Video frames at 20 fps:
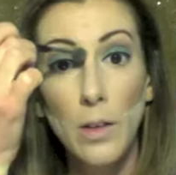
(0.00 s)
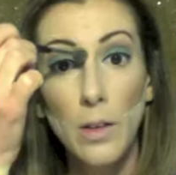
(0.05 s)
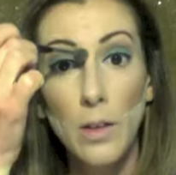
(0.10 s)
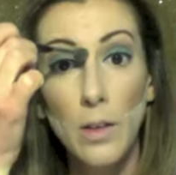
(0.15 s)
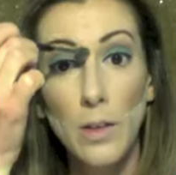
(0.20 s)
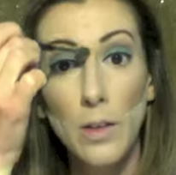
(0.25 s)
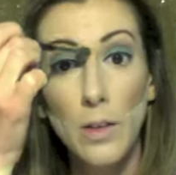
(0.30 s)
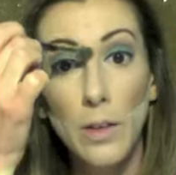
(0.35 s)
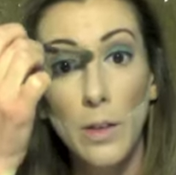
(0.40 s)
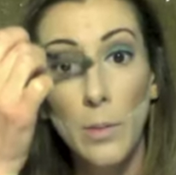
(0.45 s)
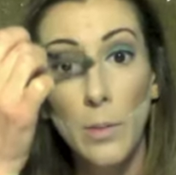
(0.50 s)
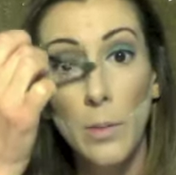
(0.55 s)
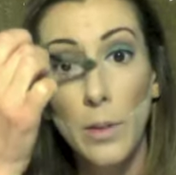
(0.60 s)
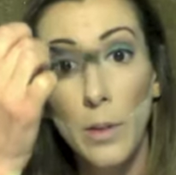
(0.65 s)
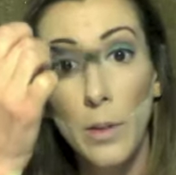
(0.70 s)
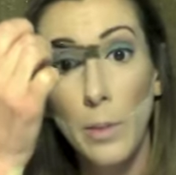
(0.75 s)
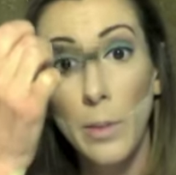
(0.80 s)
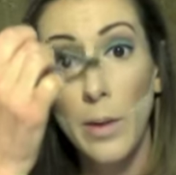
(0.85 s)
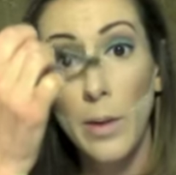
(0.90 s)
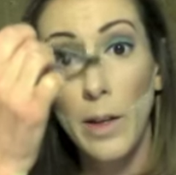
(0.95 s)

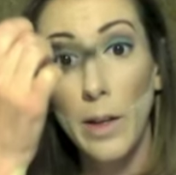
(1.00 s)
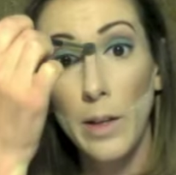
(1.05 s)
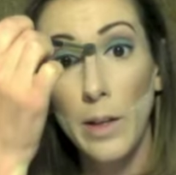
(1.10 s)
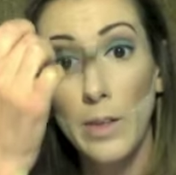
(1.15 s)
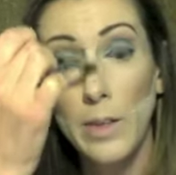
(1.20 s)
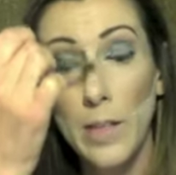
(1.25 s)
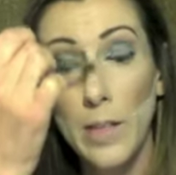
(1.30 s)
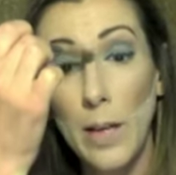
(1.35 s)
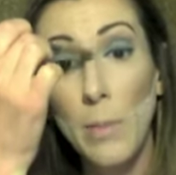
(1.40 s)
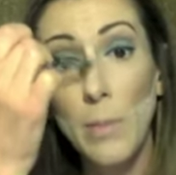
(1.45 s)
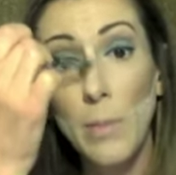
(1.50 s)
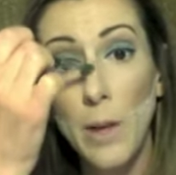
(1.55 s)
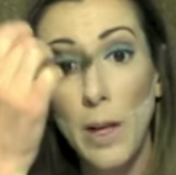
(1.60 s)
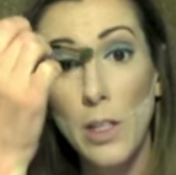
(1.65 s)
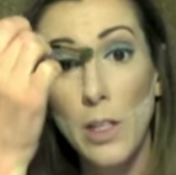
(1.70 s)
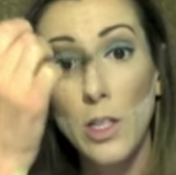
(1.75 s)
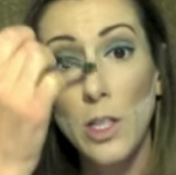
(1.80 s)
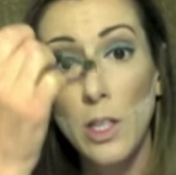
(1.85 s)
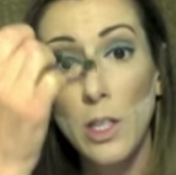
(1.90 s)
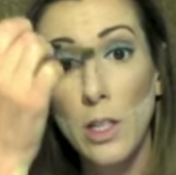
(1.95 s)
Same
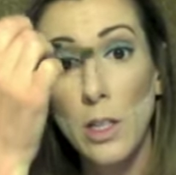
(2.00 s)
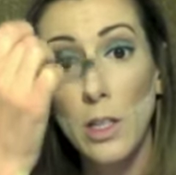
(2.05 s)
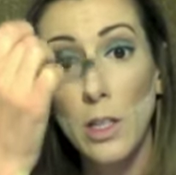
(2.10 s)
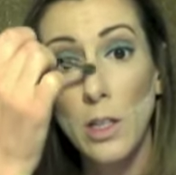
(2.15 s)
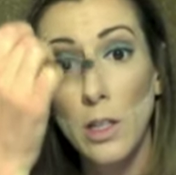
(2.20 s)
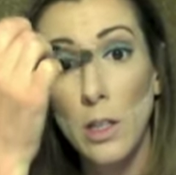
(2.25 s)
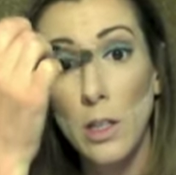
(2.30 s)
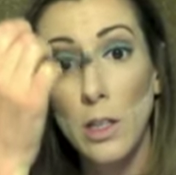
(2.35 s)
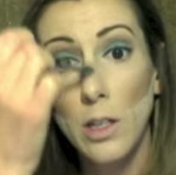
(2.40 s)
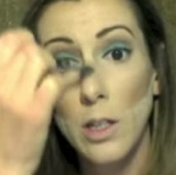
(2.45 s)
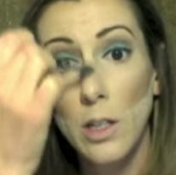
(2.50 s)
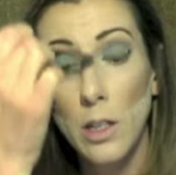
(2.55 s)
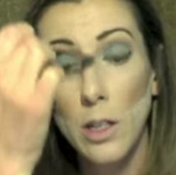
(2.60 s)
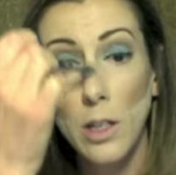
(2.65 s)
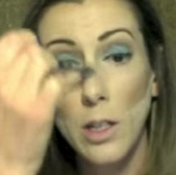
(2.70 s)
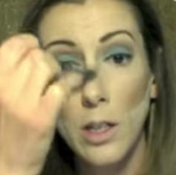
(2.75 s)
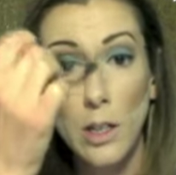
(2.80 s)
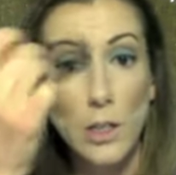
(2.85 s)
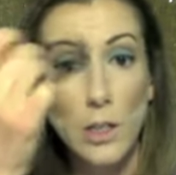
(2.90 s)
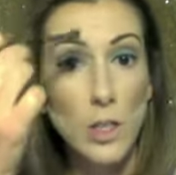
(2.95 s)
brush.
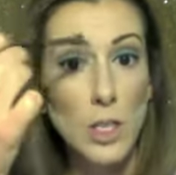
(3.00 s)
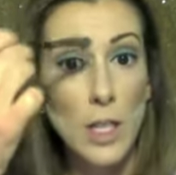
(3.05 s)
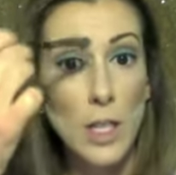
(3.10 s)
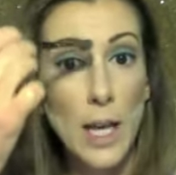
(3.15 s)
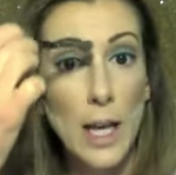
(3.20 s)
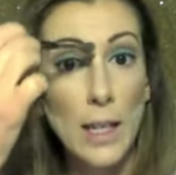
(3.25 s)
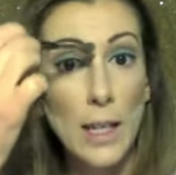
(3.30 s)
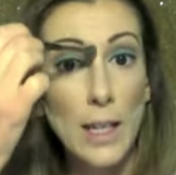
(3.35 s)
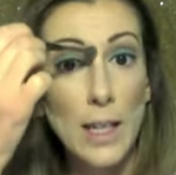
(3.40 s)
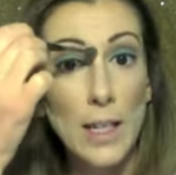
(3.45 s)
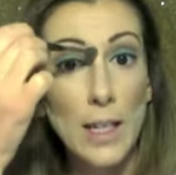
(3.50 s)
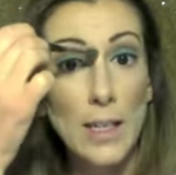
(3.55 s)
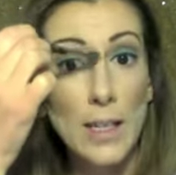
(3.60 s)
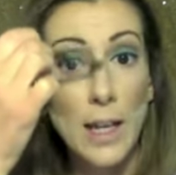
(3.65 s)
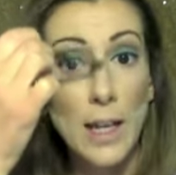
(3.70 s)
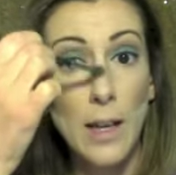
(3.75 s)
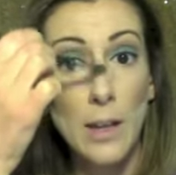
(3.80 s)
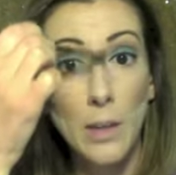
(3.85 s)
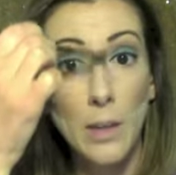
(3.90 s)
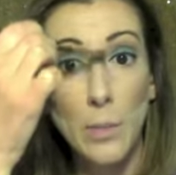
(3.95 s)
Just highlight
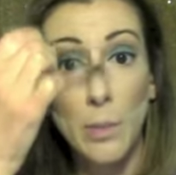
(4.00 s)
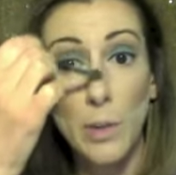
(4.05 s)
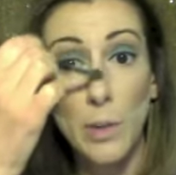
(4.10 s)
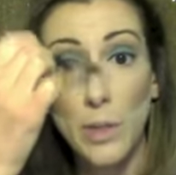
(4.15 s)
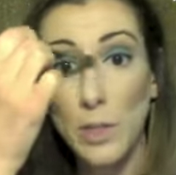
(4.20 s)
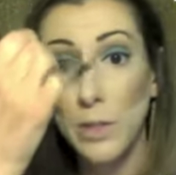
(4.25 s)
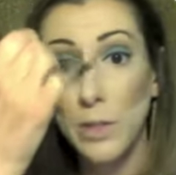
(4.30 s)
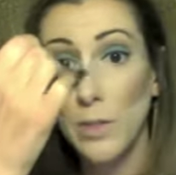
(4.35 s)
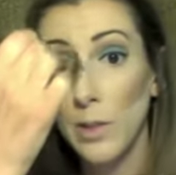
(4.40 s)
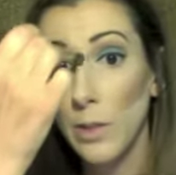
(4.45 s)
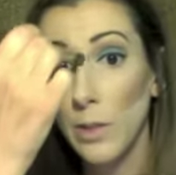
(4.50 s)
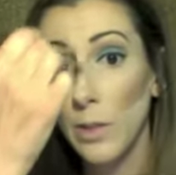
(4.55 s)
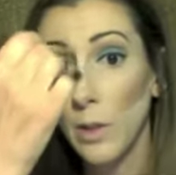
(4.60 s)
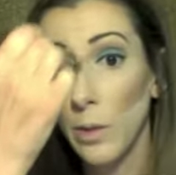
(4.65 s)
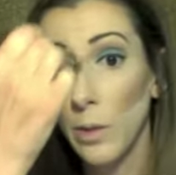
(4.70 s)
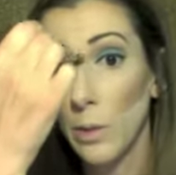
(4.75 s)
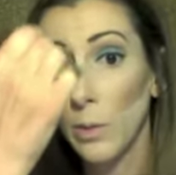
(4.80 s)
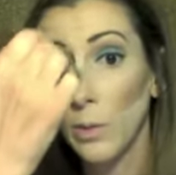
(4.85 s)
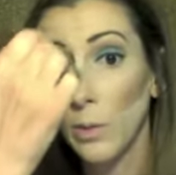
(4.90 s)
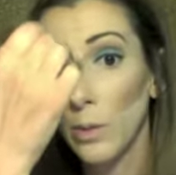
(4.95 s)
down the bridge of your
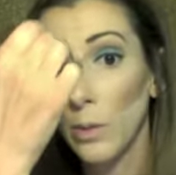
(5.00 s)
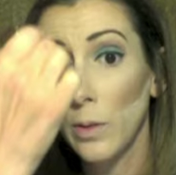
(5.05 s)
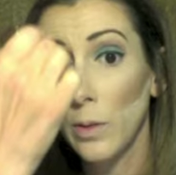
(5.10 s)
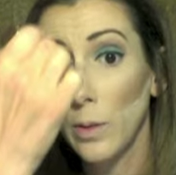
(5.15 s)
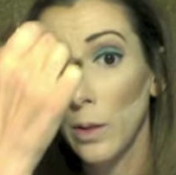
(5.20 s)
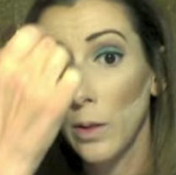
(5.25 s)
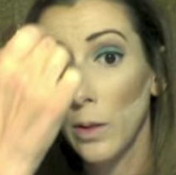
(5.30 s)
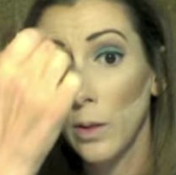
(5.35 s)
nose.